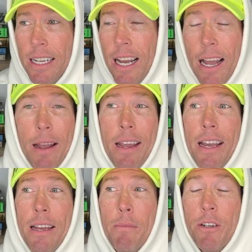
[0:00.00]
I
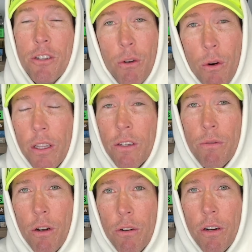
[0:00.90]
am enjoying this
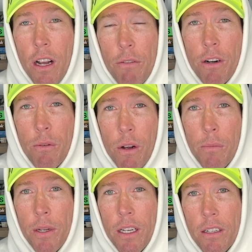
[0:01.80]
Road to Recovery run
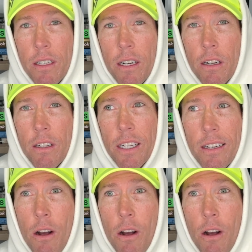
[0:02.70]
because it